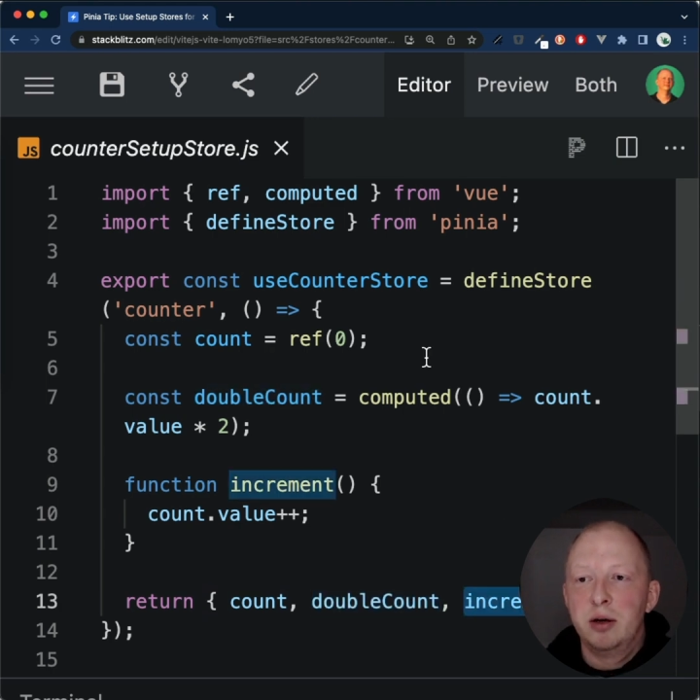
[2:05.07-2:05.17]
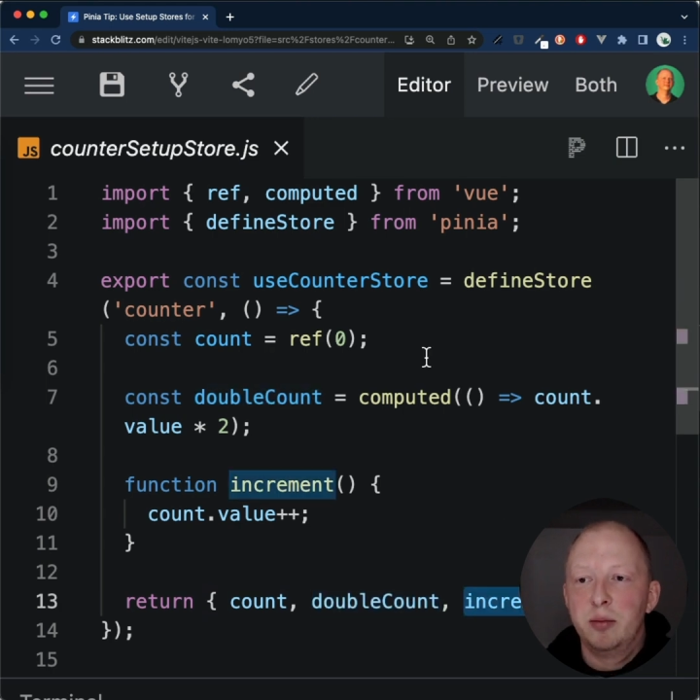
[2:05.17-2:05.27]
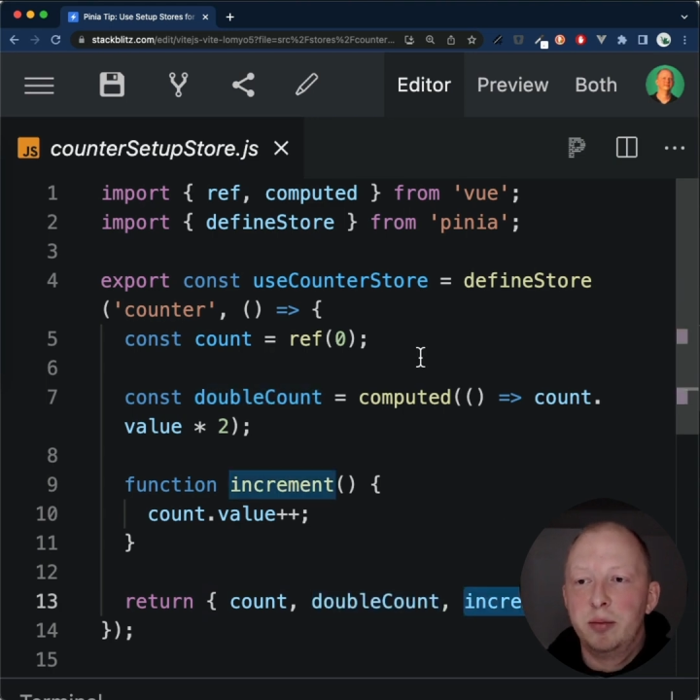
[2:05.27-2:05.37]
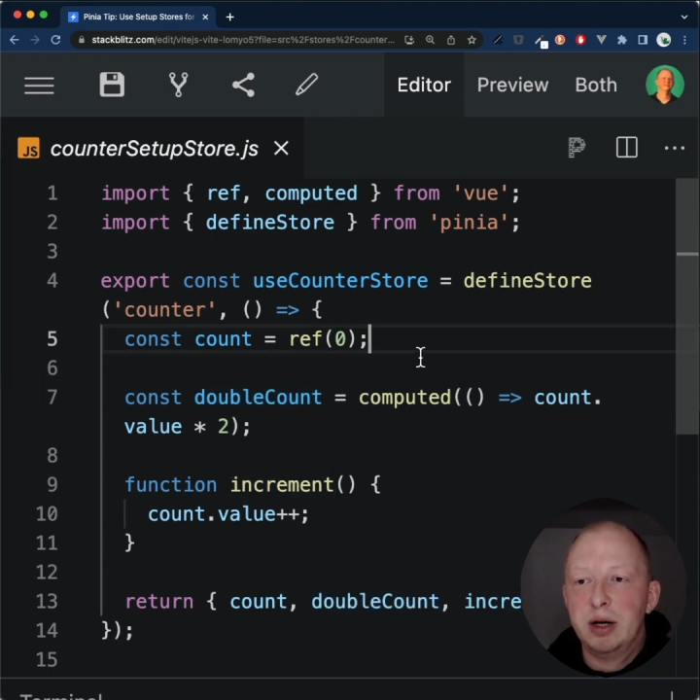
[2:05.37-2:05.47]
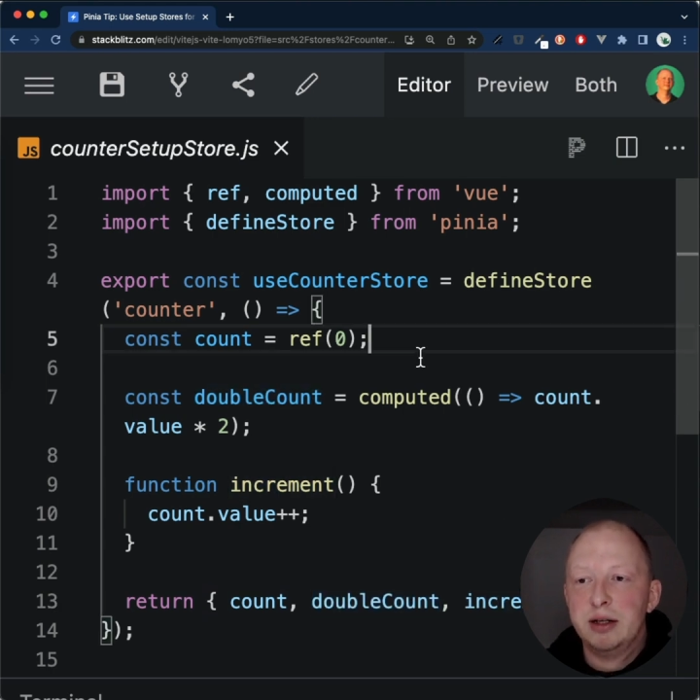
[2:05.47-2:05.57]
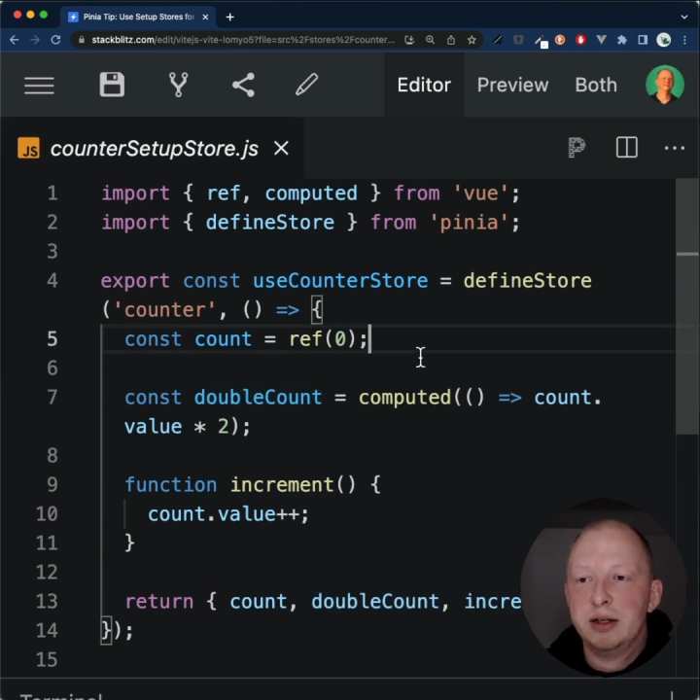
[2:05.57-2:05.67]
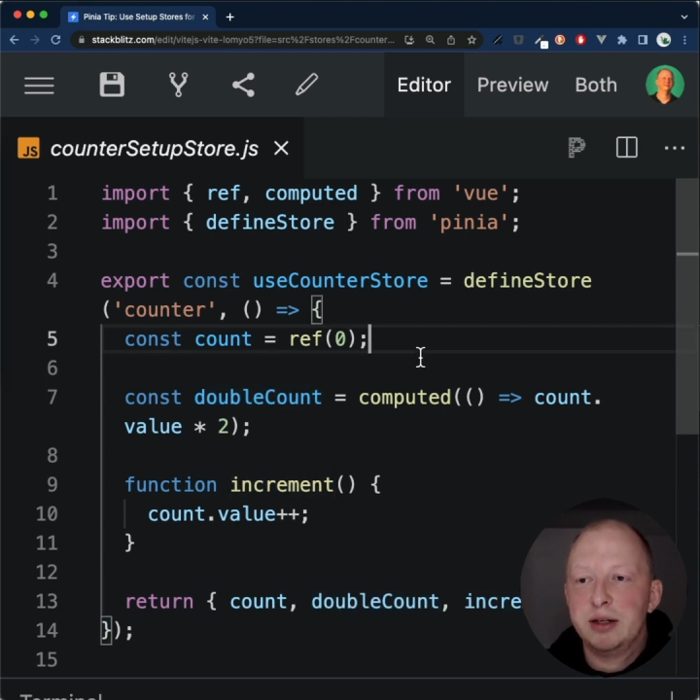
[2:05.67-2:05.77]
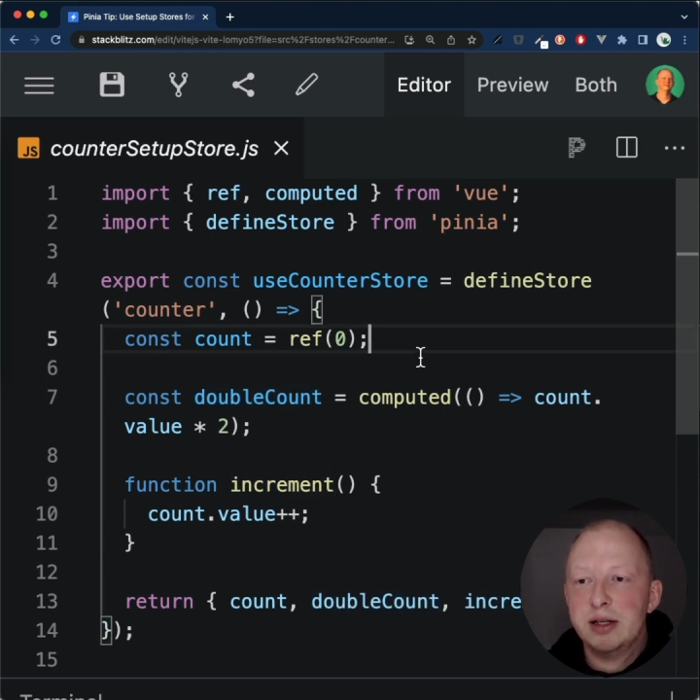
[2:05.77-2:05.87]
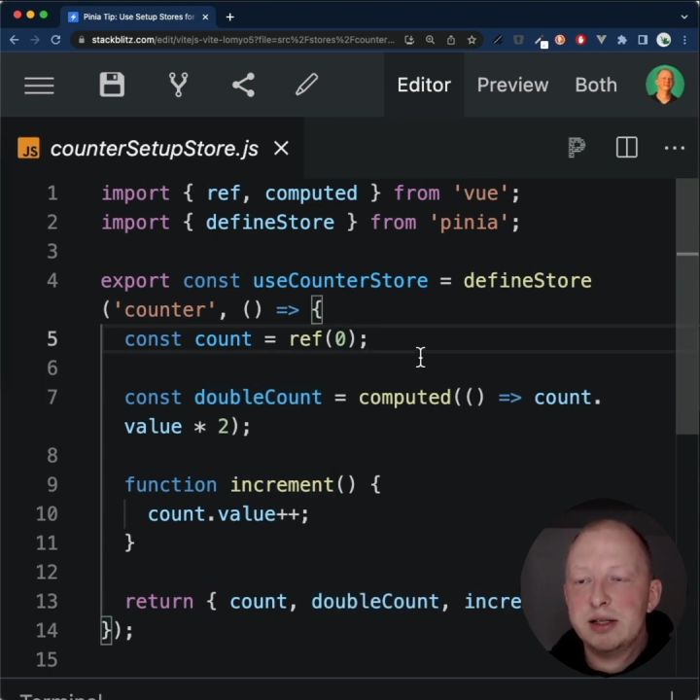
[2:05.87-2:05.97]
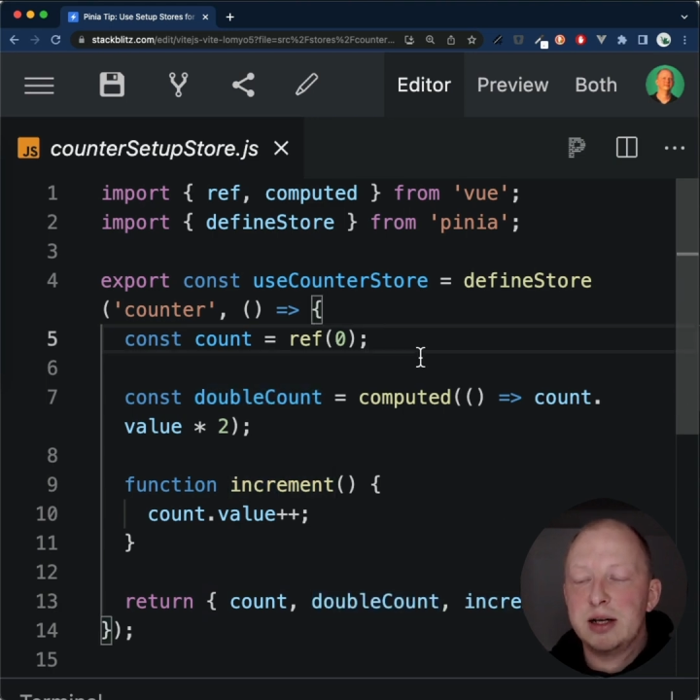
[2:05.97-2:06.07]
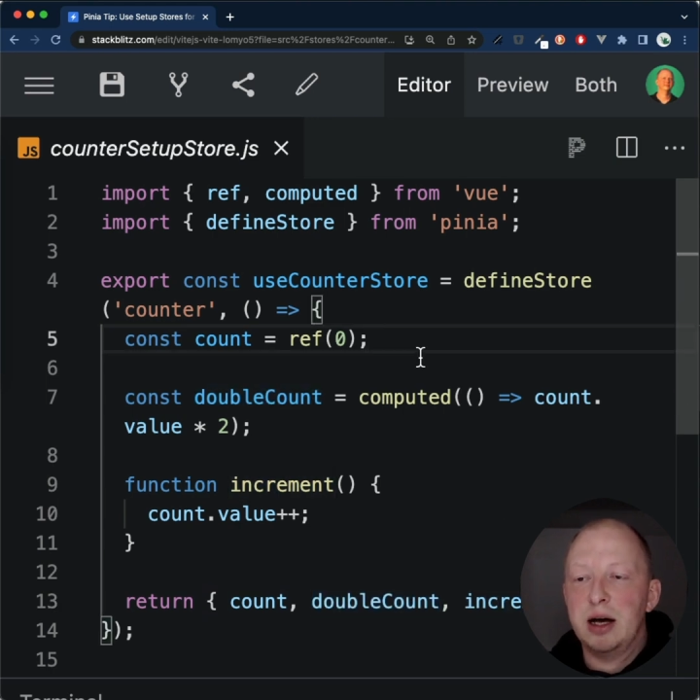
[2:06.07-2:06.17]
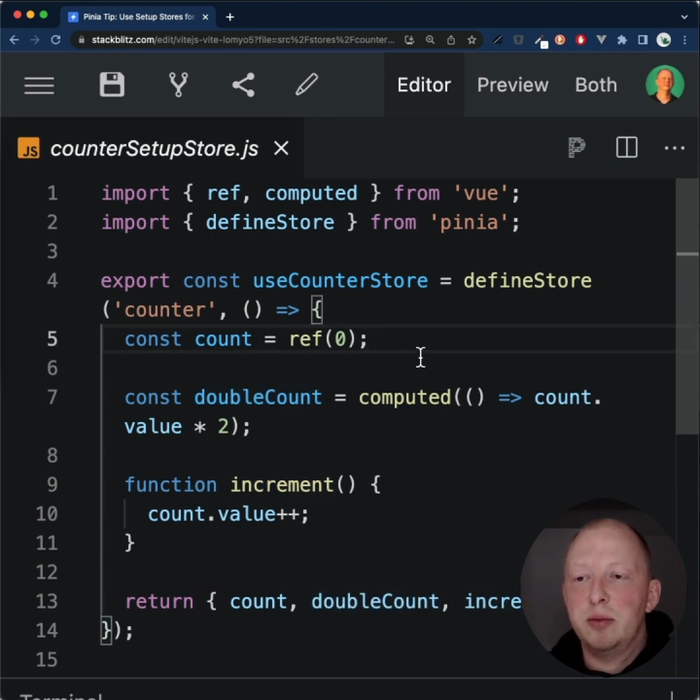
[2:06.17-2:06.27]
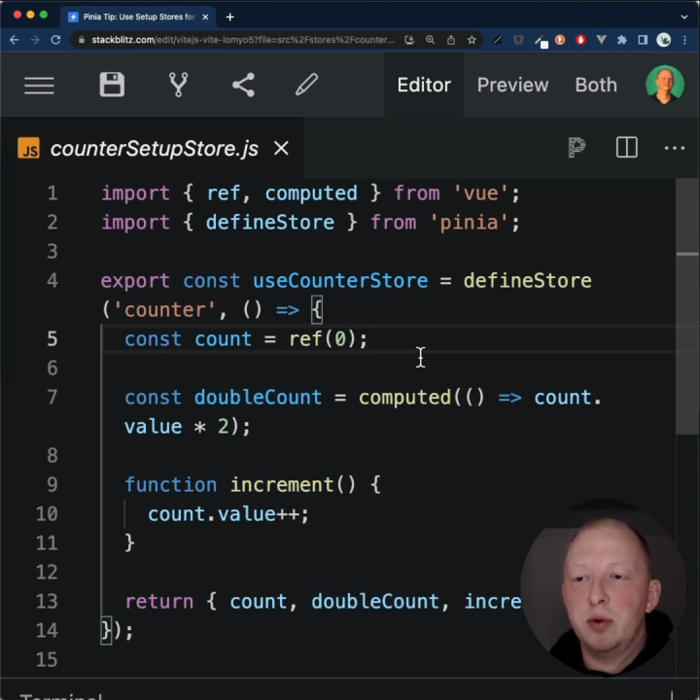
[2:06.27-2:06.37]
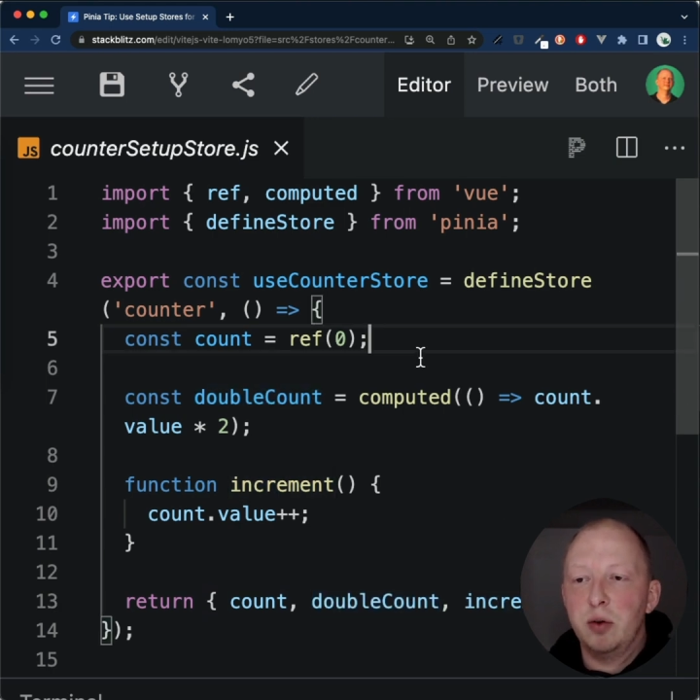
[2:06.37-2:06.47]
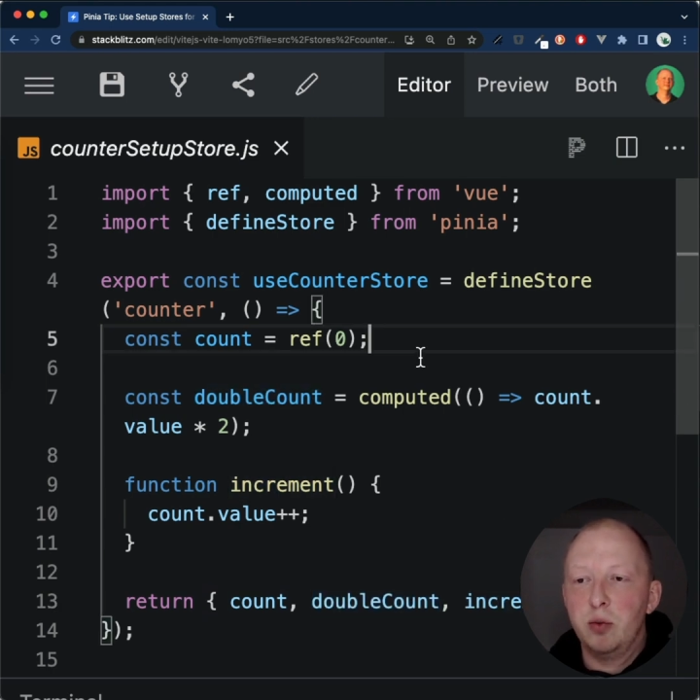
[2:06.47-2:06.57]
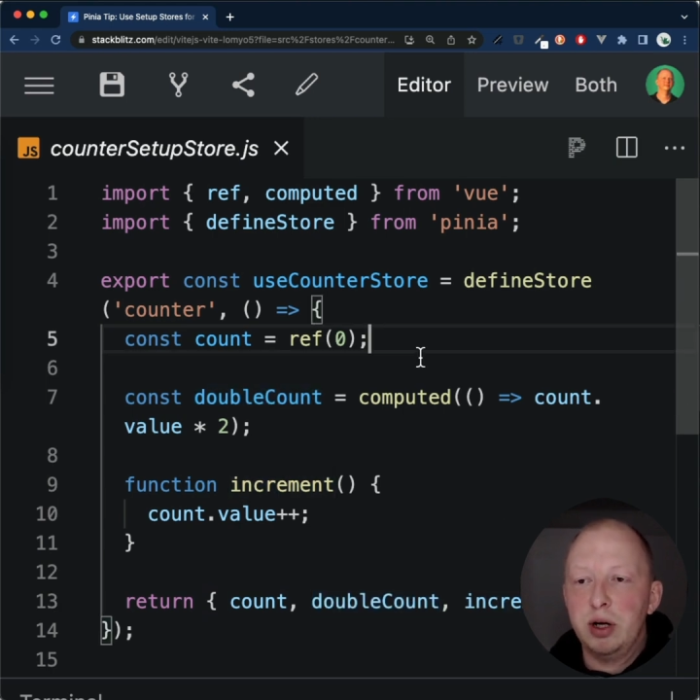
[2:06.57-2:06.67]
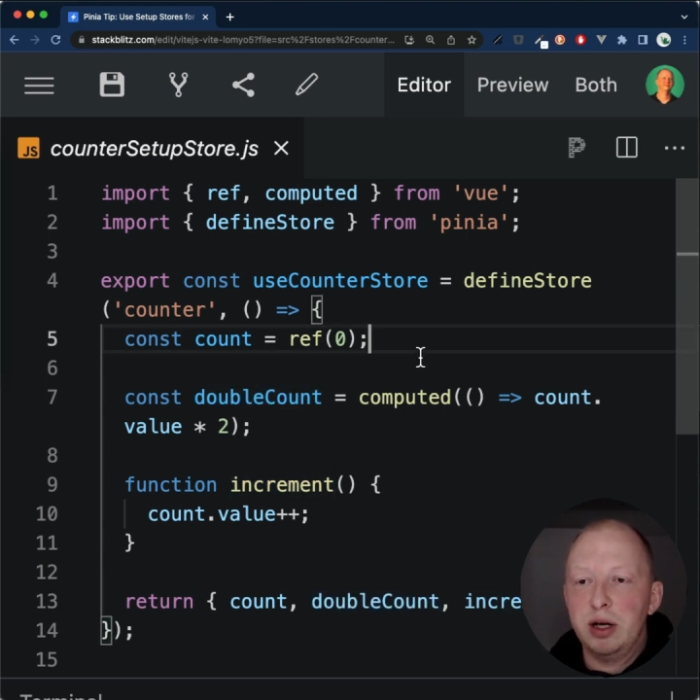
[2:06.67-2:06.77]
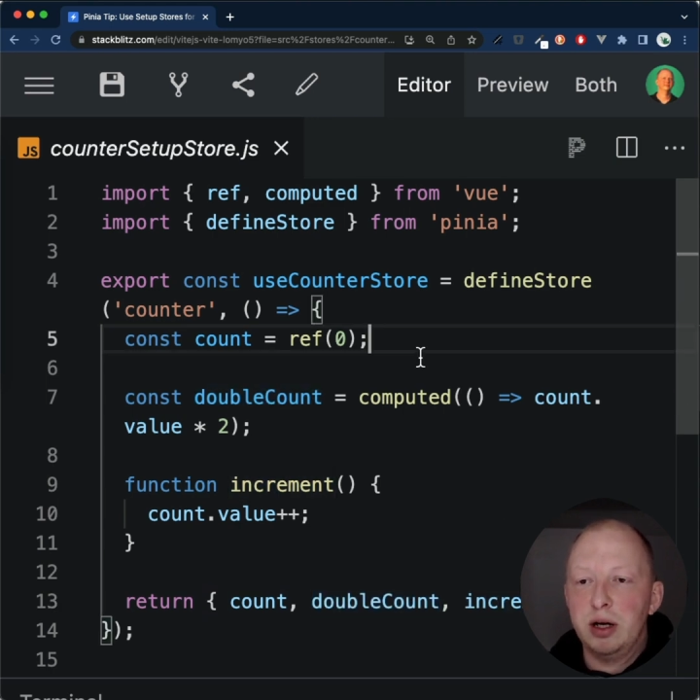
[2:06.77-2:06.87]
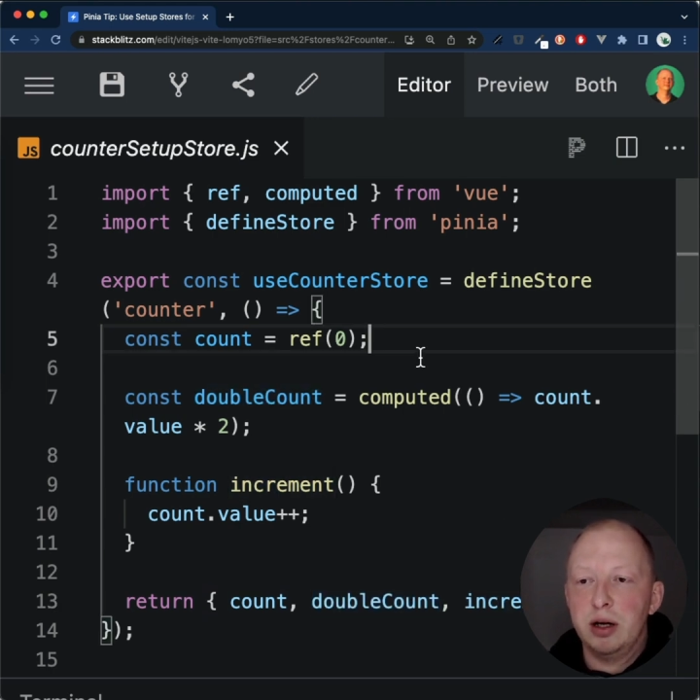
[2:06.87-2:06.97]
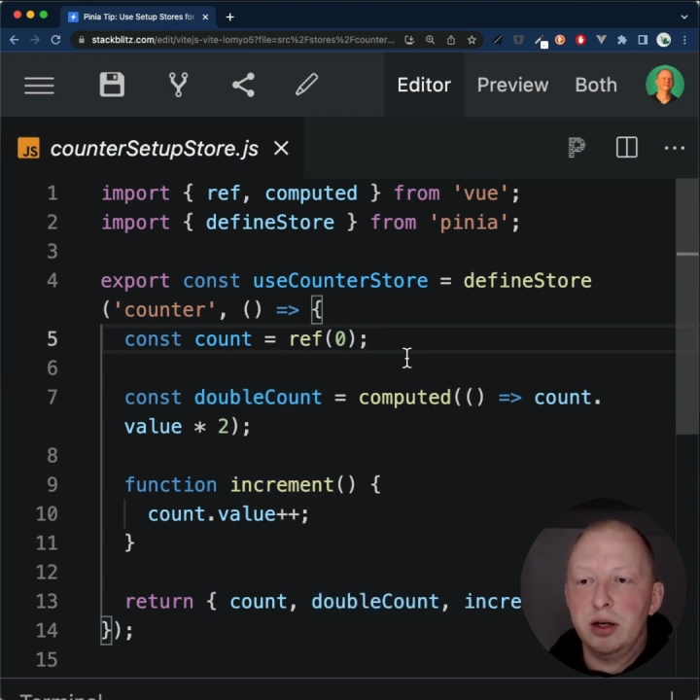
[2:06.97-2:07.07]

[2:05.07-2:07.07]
but this time we